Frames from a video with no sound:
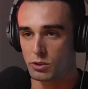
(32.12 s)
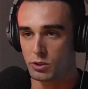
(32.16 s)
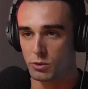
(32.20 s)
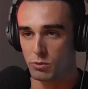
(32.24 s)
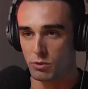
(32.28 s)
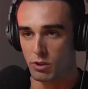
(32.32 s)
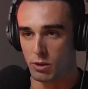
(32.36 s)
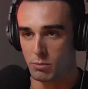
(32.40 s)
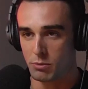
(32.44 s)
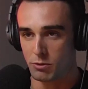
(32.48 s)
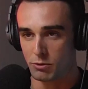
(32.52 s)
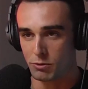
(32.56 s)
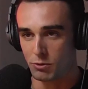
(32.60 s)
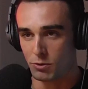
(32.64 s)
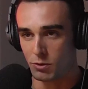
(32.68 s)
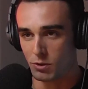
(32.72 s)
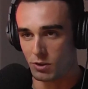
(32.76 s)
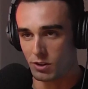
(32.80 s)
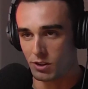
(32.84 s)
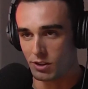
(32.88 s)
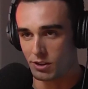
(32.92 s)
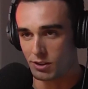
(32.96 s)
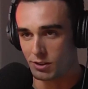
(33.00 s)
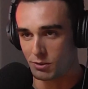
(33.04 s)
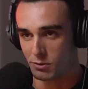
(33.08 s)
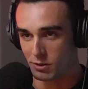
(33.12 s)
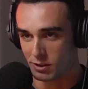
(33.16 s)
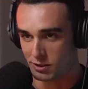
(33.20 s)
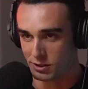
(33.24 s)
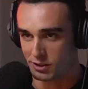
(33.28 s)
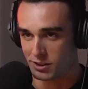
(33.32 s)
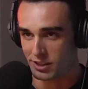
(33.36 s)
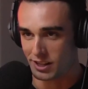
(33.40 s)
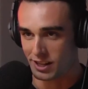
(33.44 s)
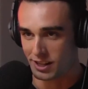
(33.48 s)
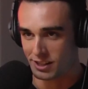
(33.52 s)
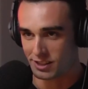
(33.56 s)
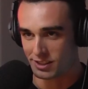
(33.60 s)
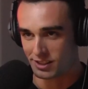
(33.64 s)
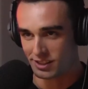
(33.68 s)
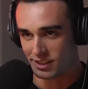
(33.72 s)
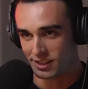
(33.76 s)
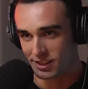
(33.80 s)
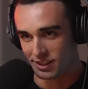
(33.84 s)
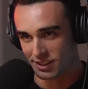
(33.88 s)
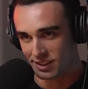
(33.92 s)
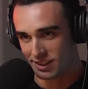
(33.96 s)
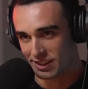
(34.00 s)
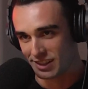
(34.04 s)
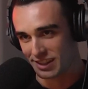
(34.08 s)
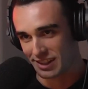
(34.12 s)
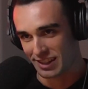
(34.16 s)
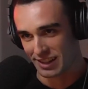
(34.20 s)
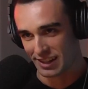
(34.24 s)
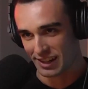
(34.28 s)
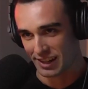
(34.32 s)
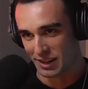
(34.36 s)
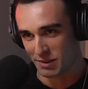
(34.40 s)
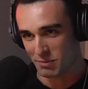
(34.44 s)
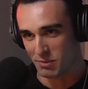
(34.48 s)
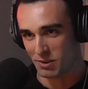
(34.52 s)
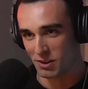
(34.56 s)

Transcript: you were before once you actually came